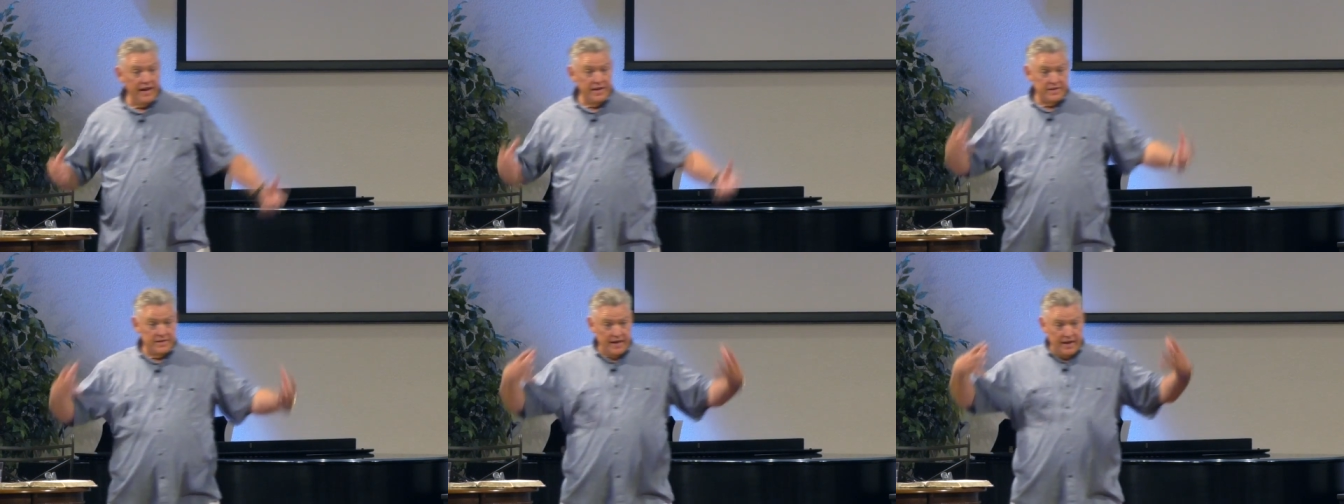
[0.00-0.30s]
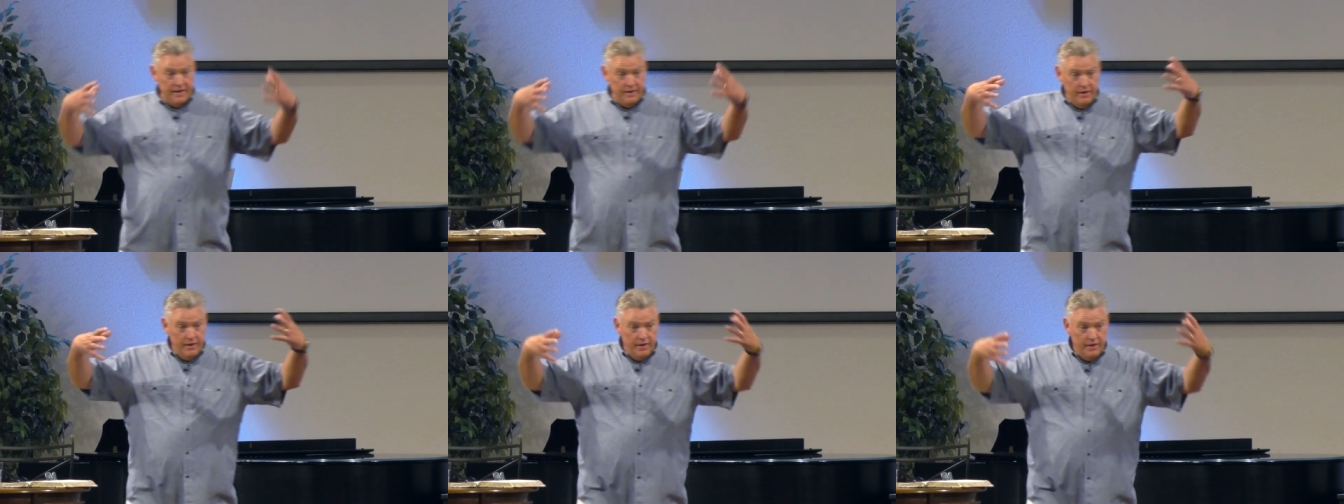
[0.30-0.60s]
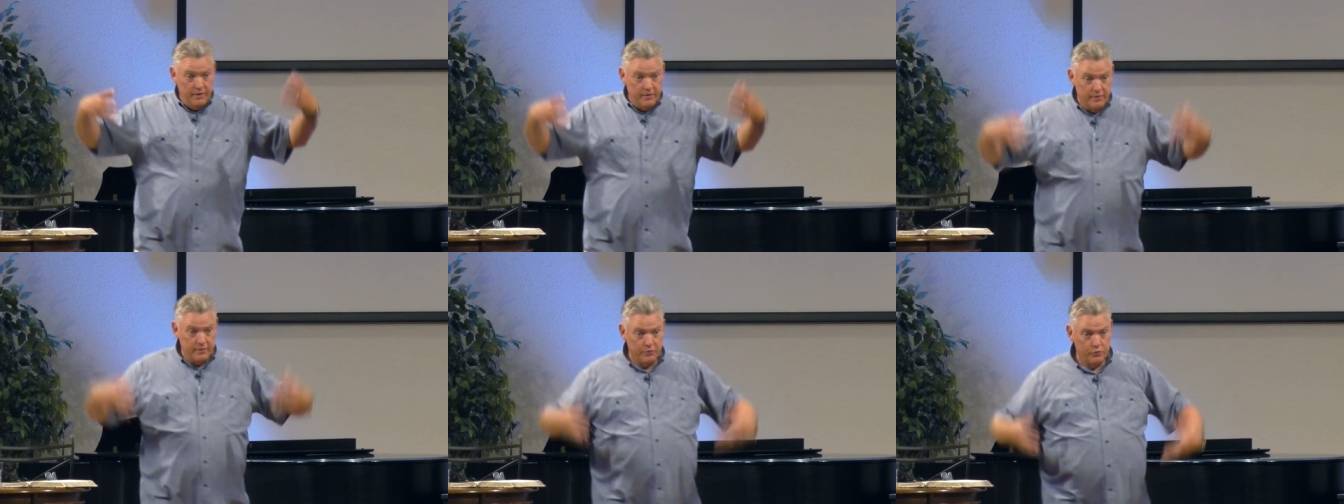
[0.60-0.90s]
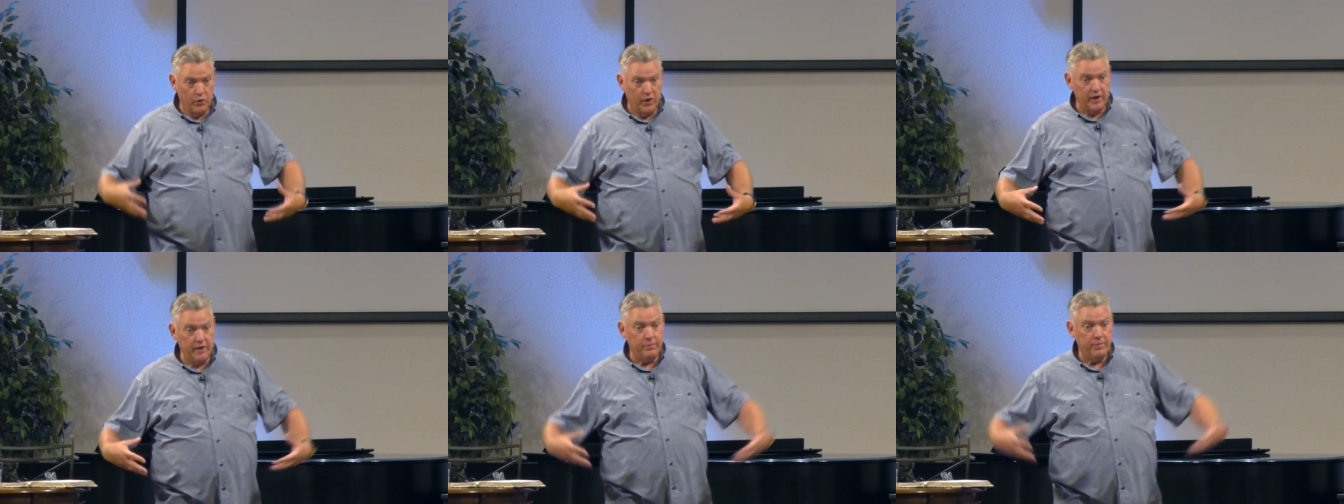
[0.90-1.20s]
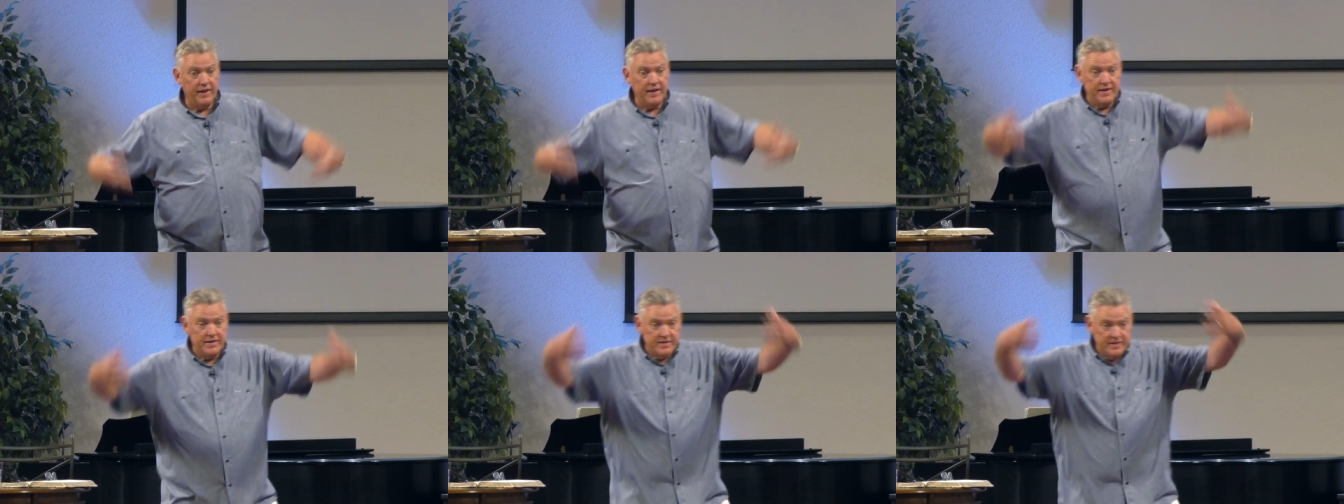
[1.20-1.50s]
It's a dwelling
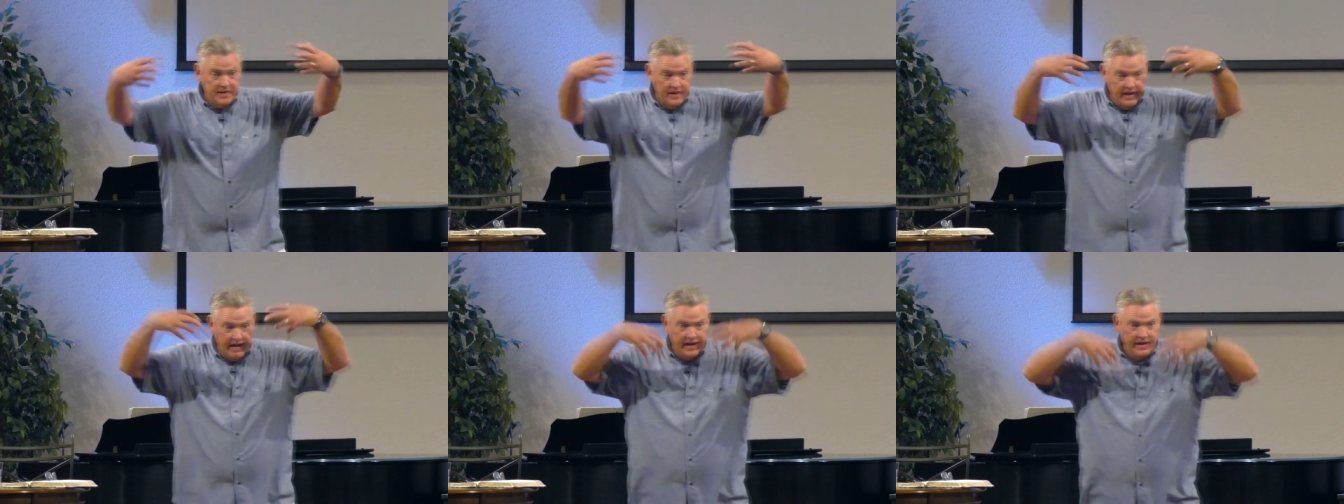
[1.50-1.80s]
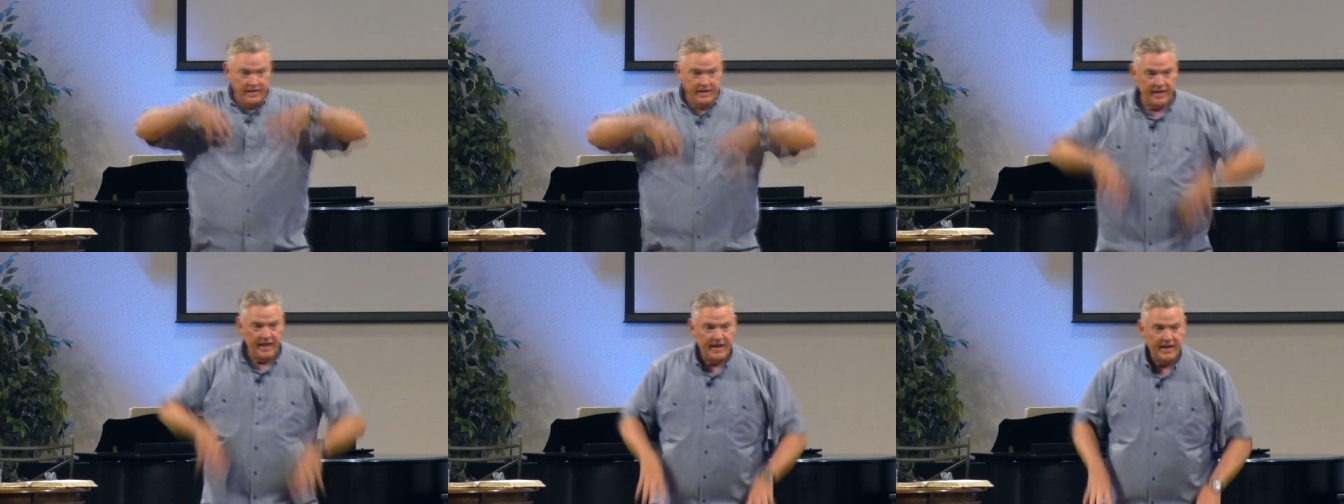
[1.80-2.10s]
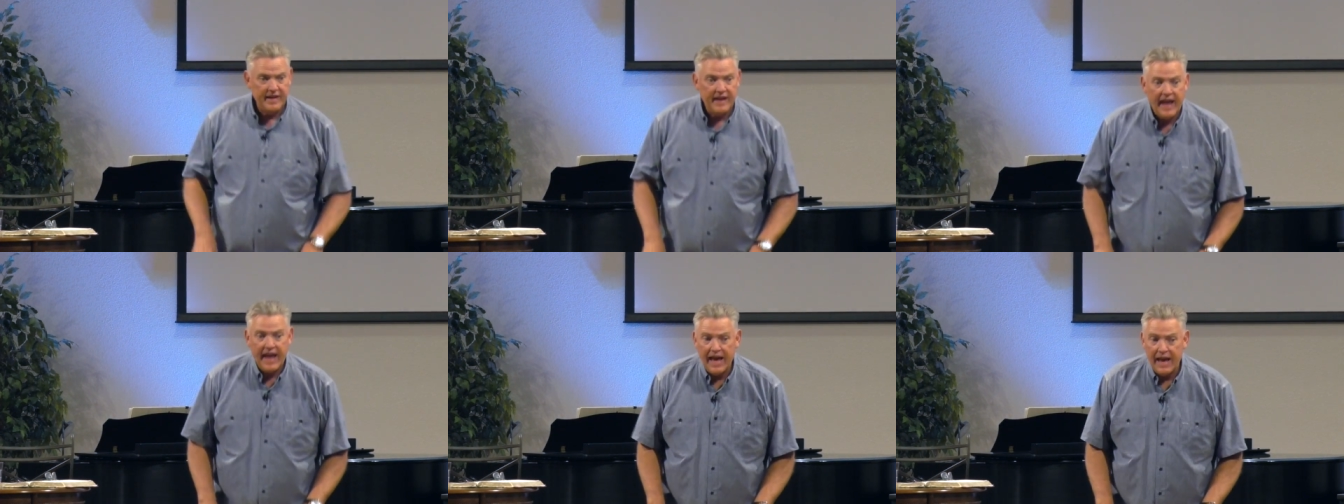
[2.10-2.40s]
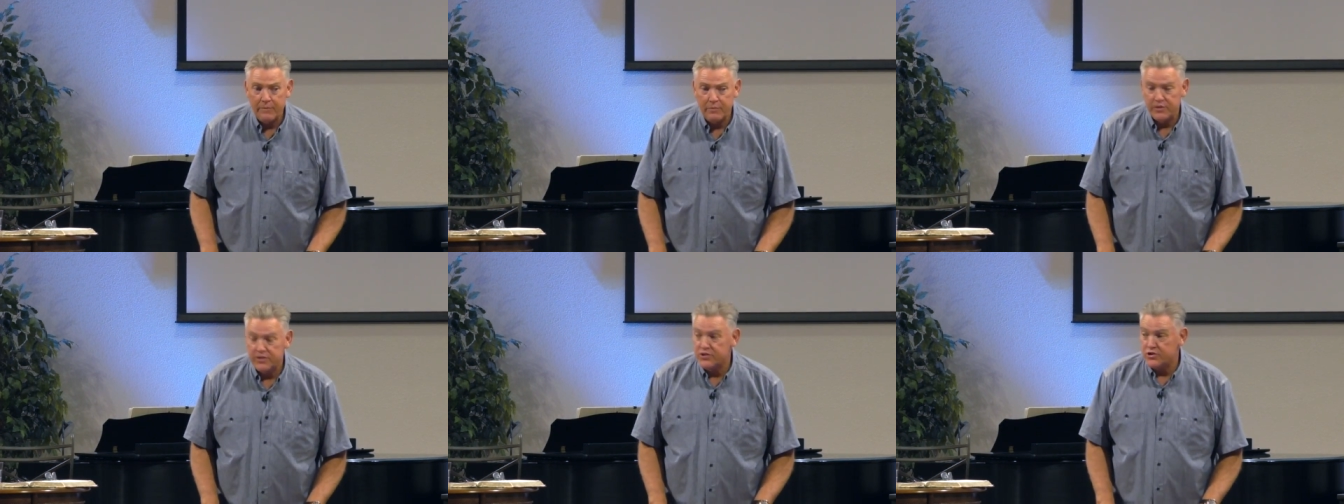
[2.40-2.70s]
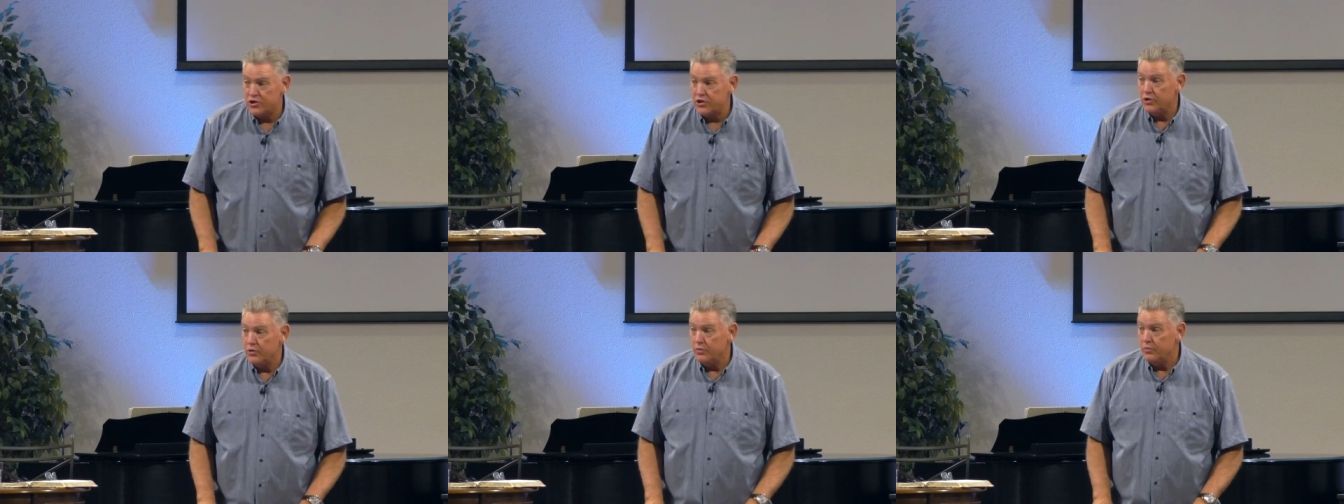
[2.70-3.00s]
place that
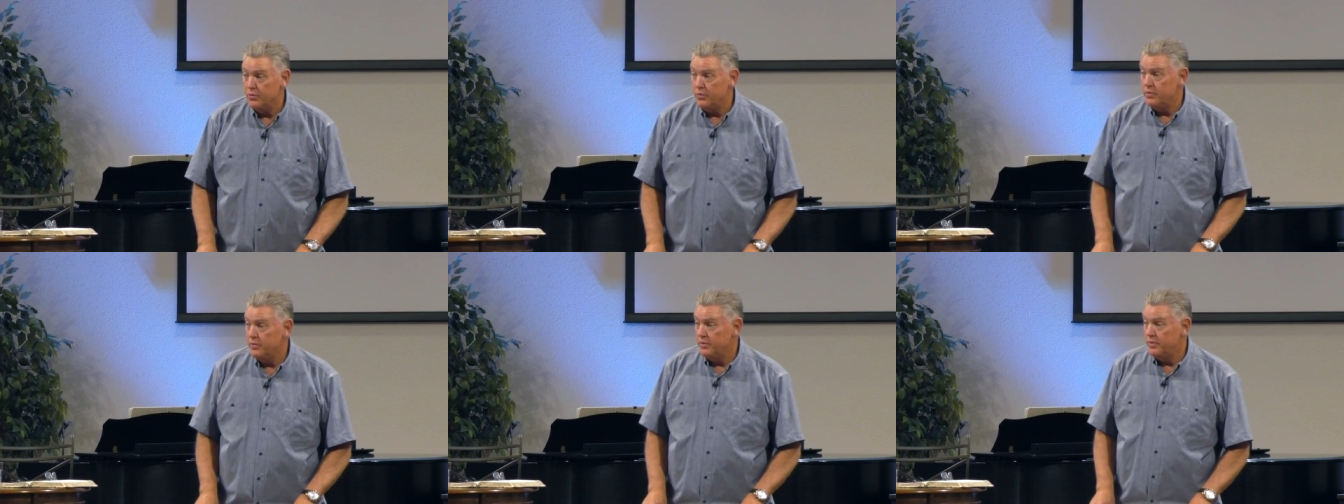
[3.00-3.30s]
inhabits you.